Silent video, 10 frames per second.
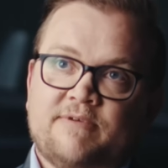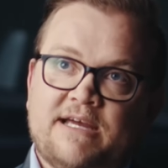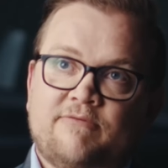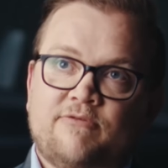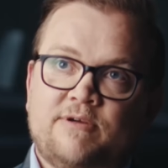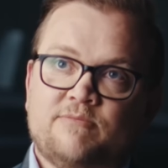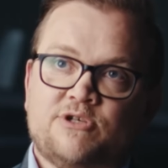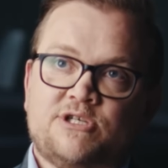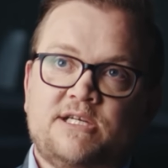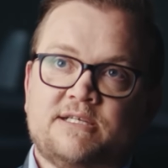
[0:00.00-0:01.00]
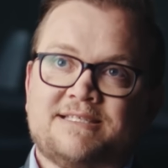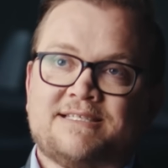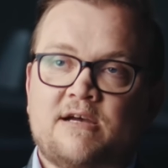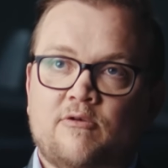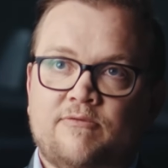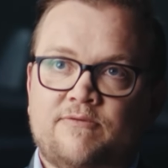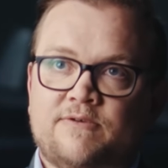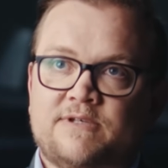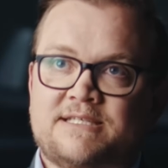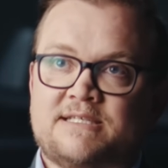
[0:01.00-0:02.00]
Every machine itself
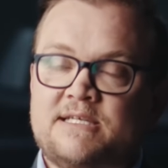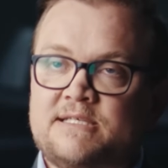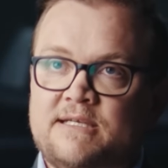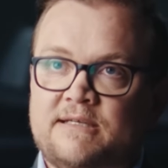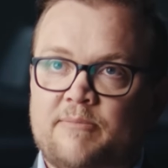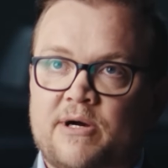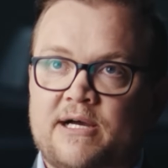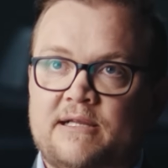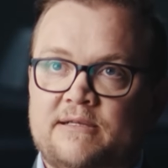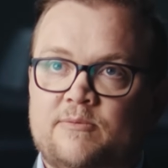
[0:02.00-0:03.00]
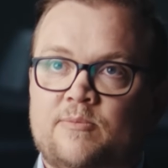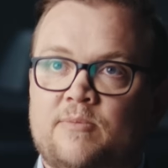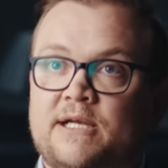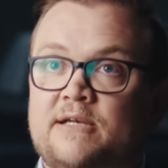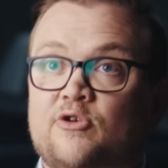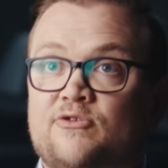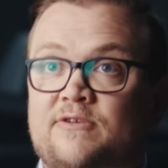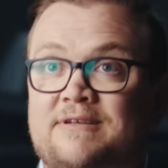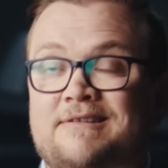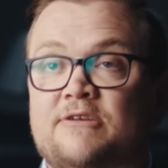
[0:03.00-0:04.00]
is assisting the pilot by not
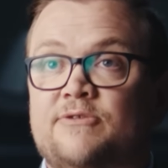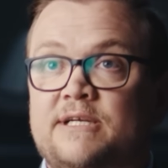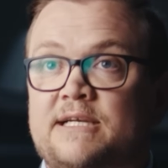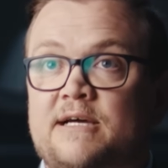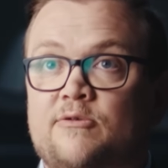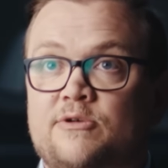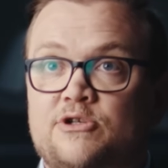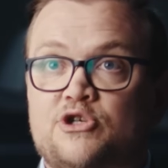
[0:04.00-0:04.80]
cluttering down and